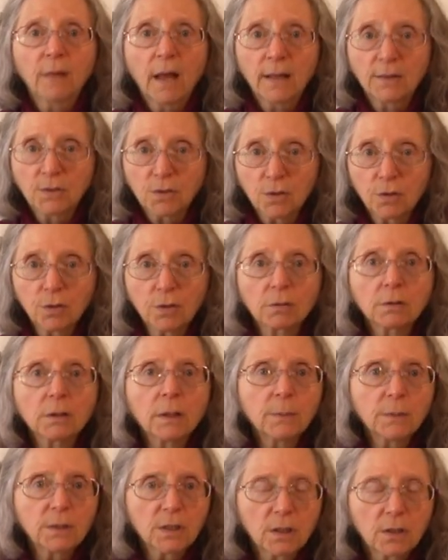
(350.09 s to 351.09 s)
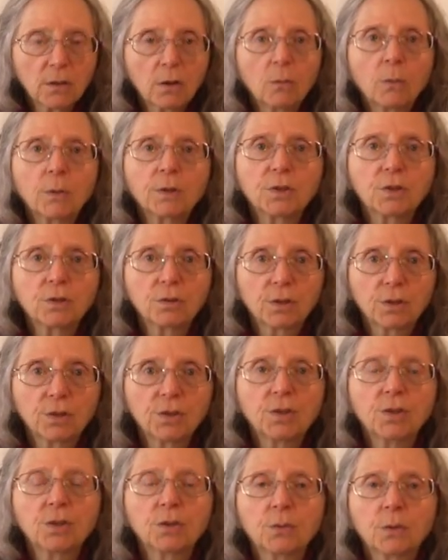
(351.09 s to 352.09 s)
and so you're limited on what you can
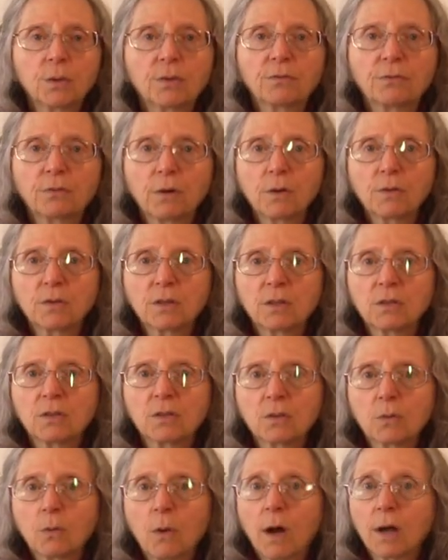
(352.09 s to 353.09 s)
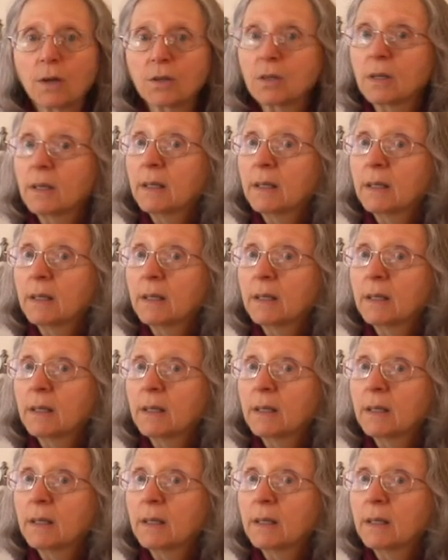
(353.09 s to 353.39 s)
do with frozen squash.